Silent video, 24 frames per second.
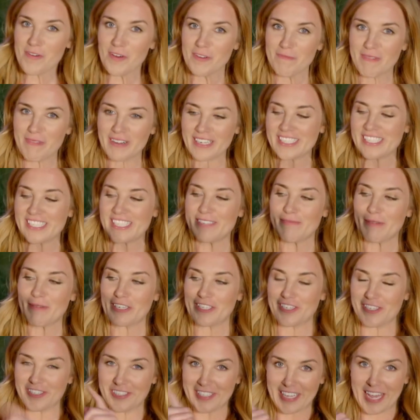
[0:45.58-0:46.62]
put my
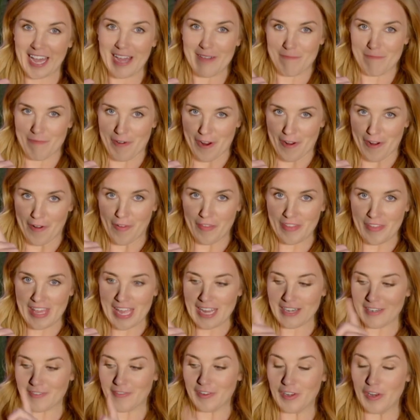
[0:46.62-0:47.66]
special camera on the
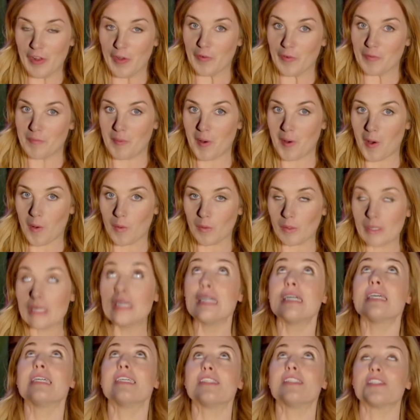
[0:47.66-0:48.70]
end of a long pole
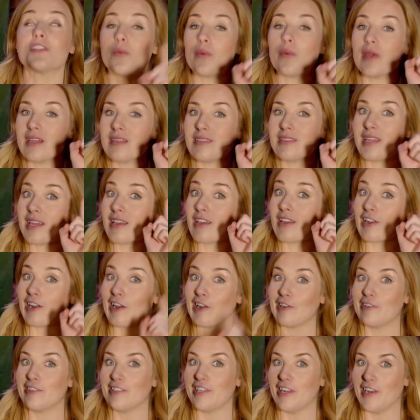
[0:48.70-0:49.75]
so we can take a
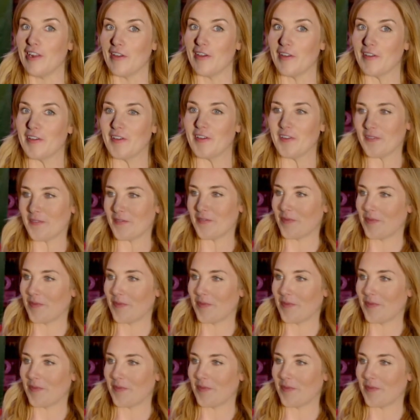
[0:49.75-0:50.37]
closer look.